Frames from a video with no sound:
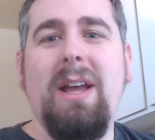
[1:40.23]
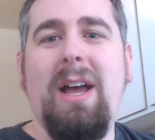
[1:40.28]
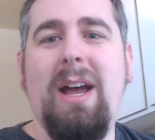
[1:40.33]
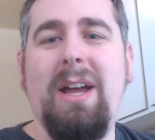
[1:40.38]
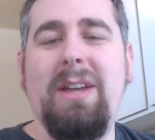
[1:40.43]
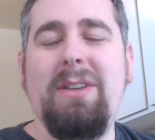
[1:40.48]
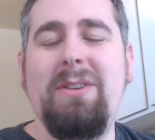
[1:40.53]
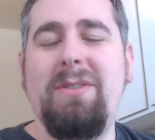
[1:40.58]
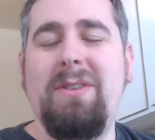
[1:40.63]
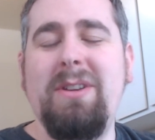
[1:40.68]
Uh,
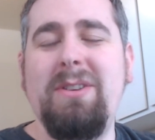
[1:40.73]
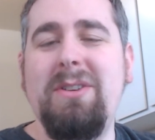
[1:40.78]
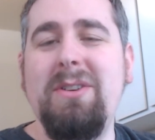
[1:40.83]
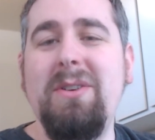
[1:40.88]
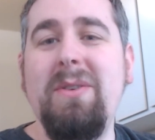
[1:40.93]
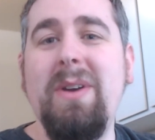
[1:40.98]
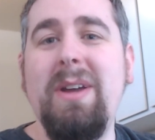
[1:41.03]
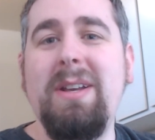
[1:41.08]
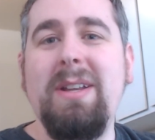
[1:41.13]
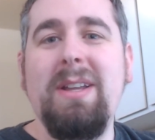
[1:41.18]
you can
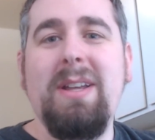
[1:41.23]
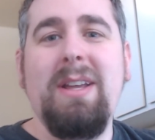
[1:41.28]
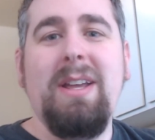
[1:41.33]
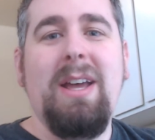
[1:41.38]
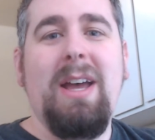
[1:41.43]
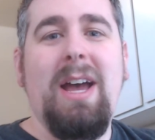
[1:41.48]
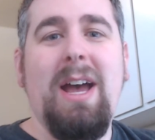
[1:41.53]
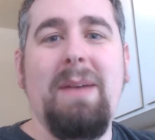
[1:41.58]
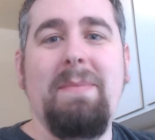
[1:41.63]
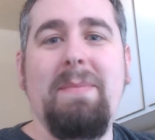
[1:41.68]
do it
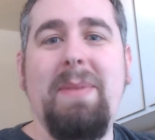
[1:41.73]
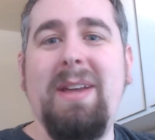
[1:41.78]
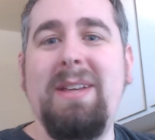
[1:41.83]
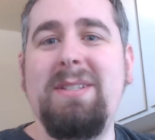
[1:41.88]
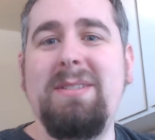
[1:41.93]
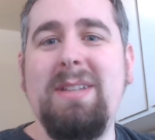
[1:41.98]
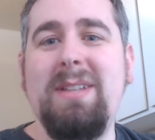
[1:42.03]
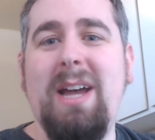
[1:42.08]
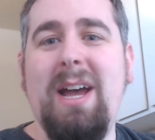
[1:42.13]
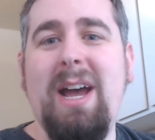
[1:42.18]
uh,
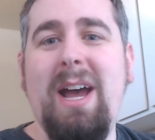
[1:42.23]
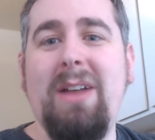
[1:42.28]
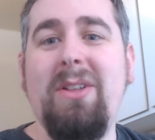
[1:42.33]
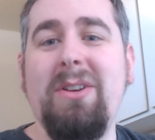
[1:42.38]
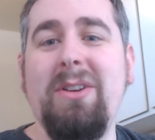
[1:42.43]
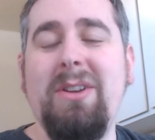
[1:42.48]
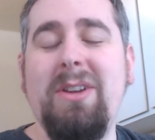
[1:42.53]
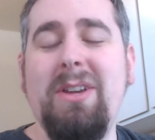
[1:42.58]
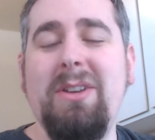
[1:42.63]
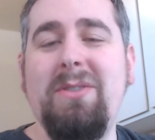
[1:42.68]
based uh, how
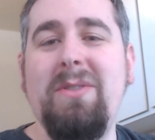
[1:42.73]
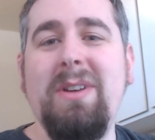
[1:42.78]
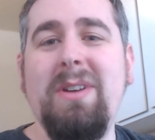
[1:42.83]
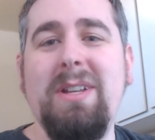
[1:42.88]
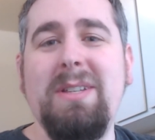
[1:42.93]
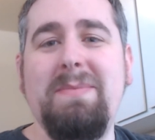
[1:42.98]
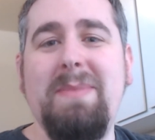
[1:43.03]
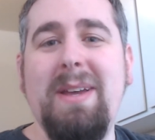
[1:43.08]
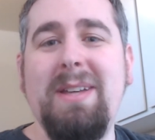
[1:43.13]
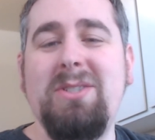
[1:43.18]
long you can do it
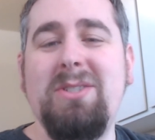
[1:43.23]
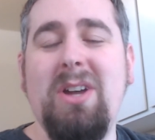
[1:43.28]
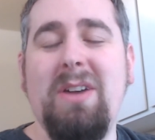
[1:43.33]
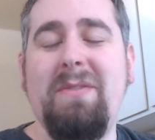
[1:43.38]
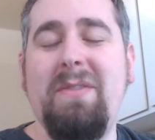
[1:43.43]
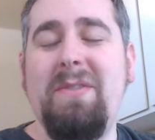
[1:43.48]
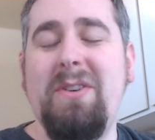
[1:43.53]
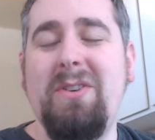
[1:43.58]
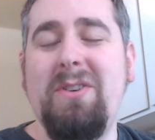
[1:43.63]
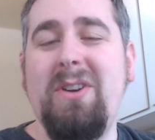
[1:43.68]
is based off
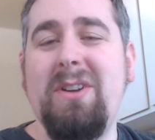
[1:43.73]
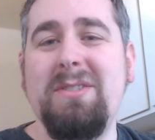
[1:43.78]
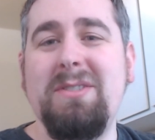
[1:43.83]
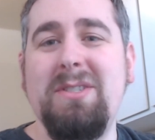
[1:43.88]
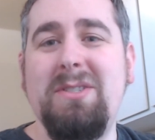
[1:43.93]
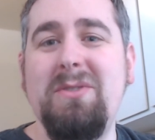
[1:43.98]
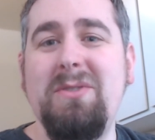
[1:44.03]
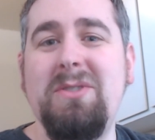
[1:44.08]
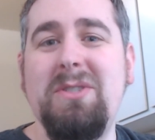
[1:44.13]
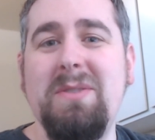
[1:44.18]
of your
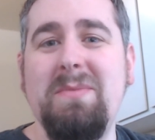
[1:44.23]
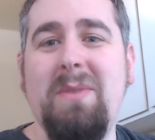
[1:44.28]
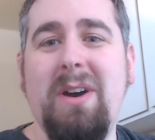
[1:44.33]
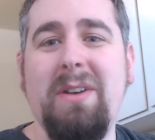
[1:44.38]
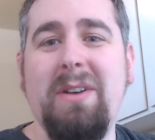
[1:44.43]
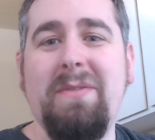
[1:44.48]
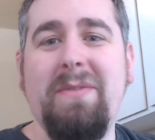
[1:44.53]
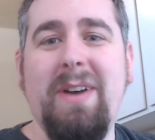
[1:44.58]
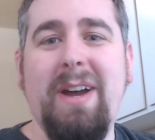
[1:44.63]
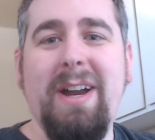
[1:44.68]
Constitution
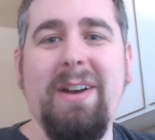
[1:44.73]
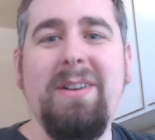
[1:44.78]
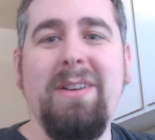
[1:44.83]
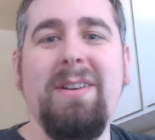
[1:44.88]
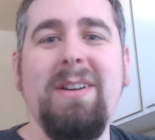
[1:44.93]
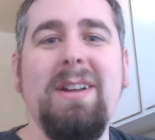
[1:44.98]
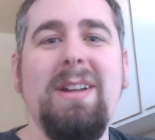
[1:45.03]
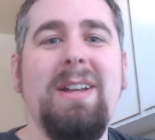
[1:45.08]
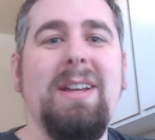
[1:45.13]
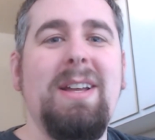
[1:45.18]
modifier.
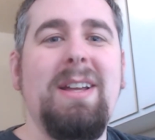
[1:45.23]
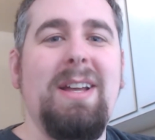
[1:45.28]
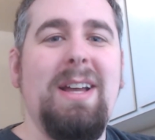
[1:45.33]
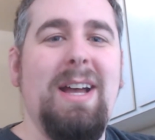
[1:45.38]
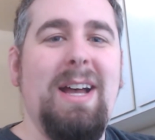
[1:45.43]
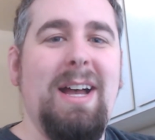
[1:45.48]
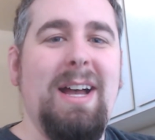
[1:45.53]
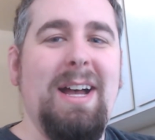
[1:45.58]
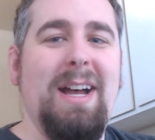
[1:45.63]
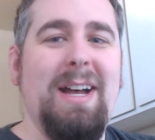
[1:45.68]

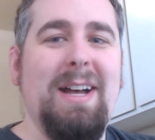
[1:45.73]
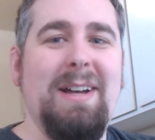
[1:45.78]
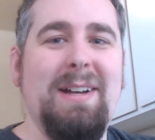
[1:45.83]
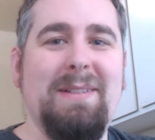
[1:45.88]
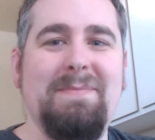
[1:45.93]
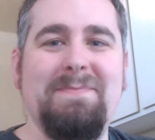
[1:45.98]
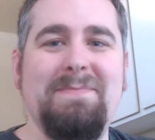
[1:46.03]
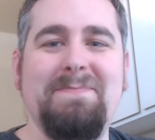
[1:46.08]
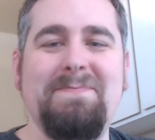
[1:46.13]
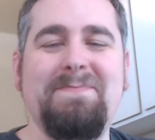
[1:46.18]

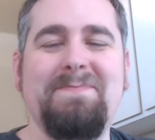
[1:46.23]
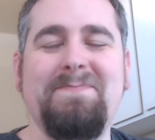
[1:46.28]
Um,